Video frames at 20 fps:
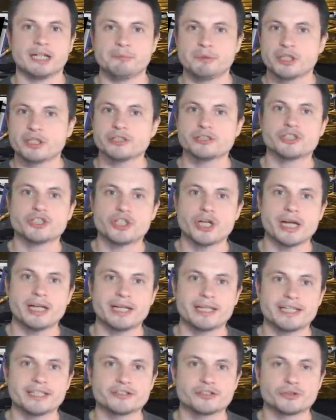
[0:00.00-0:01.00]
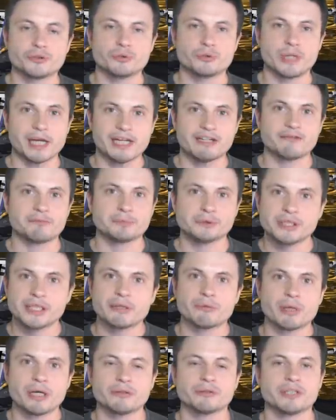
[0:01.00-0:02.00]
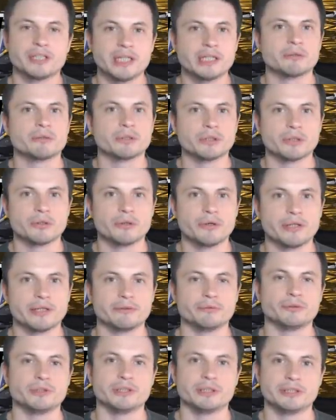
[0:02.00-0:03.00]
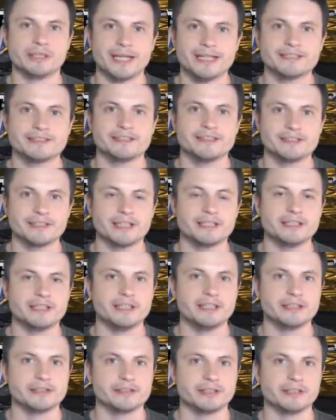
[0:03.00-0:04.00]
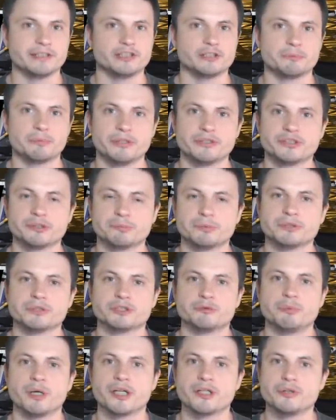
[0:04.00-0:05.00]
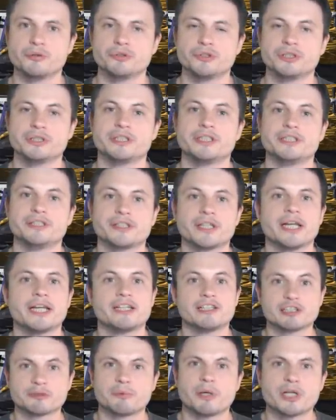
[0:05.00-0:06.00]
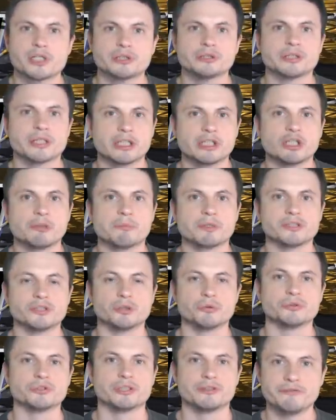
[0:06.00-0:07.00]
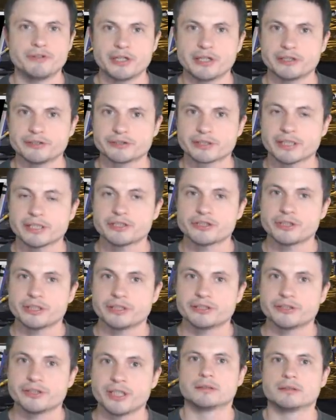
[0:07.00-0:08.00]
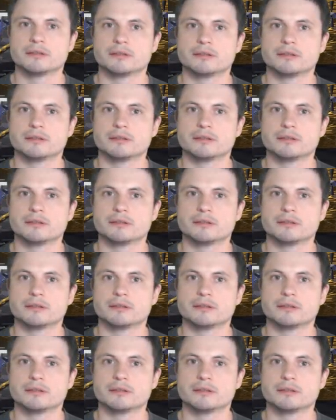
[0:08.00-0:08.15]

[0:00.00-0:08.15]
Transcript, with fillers: And because China gets to kind of play around here on Earth and test these ideas and these principles by using these special economic zones in various countries,